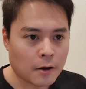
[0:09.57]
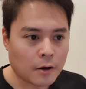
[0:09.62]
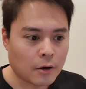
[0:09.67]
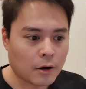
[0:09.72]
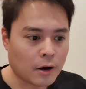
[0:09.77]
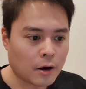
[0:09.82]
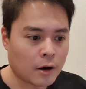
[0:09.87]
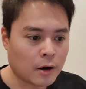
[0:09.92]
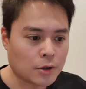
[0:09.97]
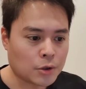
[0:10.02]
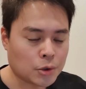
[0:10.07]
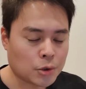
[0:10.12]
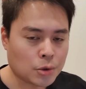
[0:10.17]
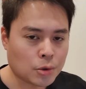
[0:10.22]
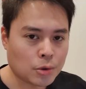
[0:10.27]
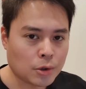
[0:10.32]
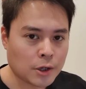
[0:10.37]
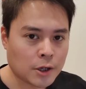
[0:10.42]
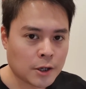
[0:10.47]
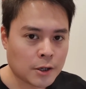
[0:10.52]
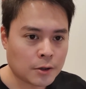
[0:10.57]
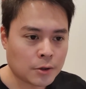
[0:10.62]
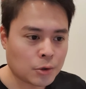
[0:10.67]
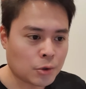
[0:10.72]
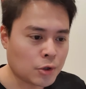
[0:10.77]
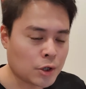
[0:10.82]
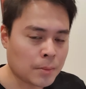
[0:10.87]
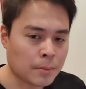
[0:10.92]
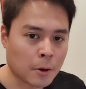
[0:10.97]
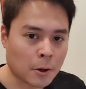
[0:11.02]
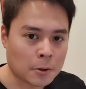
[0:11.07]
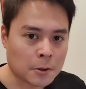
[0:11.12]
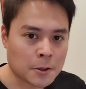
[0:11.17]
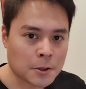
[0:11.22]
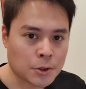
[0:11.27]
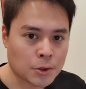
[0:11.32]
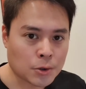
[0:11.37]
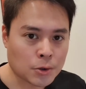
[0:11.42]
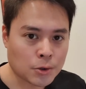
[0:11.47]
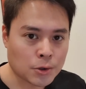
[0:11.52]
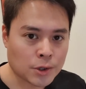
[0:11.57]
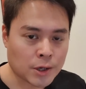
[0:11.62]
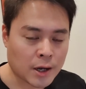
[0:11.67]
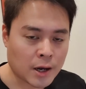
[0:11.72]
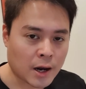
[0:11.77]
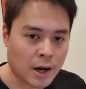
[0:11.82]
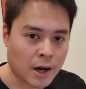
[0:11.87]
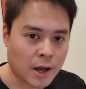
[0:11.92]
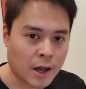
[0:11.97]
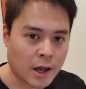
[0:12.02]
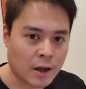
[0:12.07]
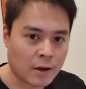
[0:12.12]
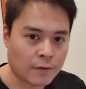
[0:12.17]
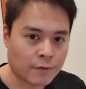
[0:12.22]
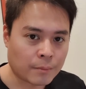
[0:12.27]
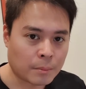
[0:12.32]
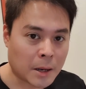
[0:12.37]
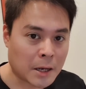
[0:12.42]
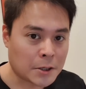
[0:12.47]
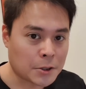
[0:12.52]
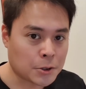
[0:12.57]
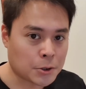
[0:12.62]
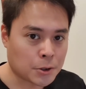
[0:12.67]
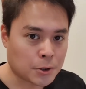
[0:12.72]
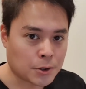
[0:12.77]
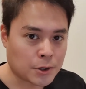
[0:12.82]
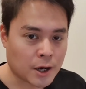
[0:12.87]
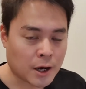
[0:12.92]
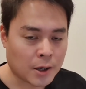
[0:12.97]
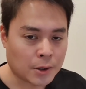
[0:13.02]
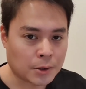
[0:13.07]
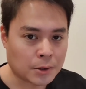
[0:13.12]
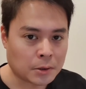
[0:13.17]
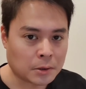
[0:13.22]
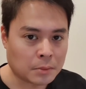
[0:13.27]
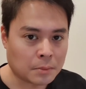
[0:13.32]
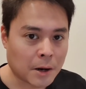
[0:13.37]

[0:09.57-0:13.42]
Two important schools that I have mentioned are the